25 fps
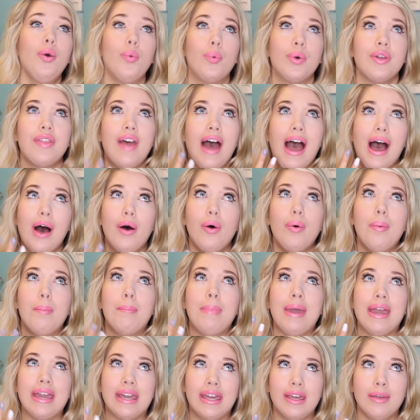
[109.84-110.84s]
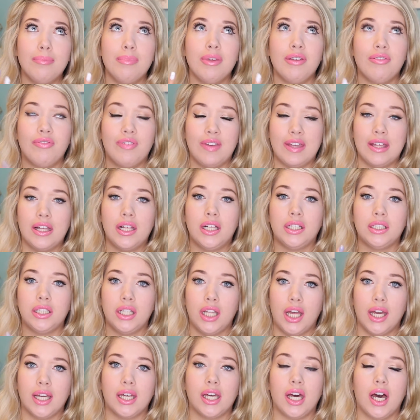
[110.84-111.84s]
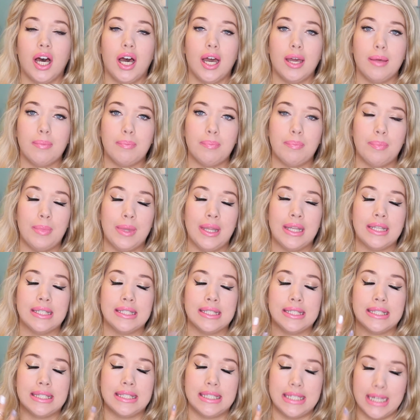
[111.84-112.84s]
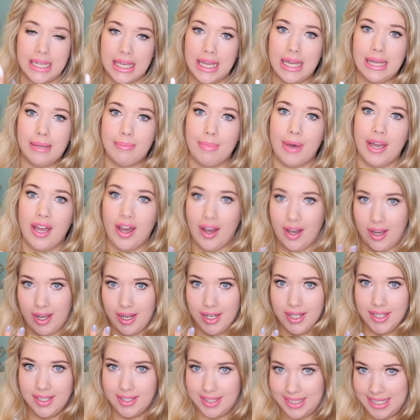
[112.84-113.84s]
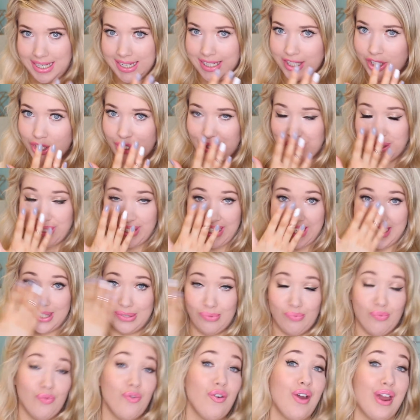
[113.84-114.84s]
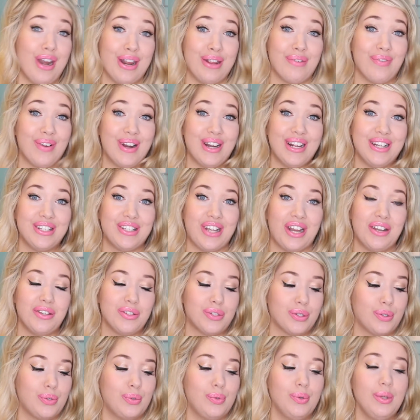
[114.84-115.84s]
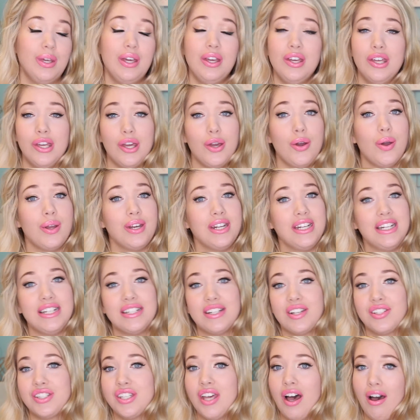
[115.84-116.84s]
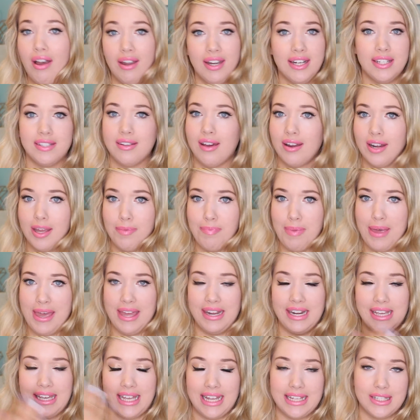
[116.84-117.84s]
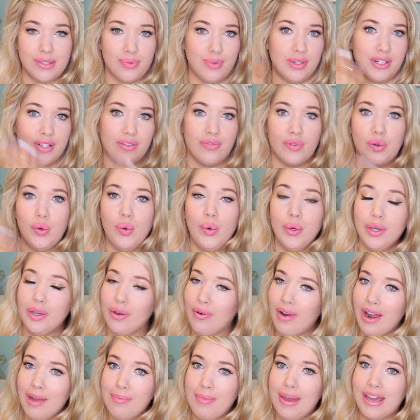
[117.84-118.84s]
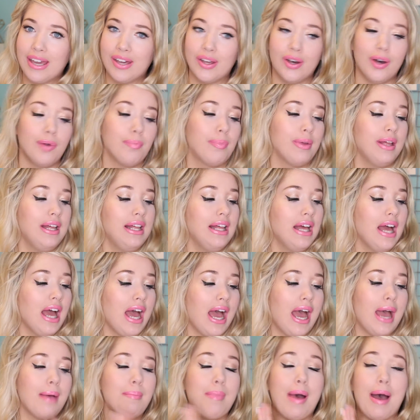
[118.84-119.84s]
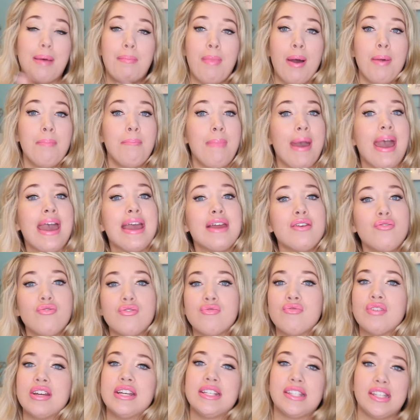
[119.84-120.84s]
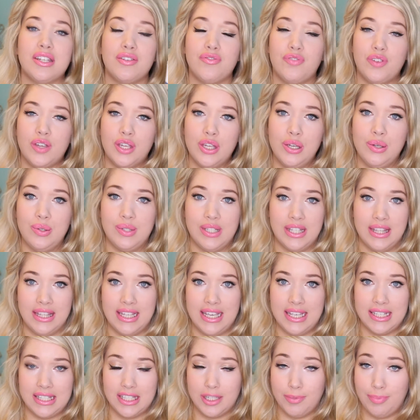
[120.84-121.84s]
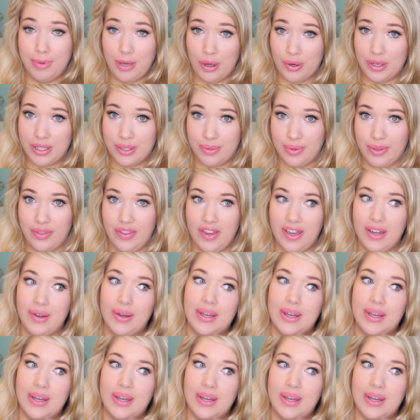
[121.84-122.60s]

without making me feel like I'm stinging my eyes. It's really gentle. You only need a tiny bit and it gets rid of all your eye makeup. And my main reason for using this, to be honest with you,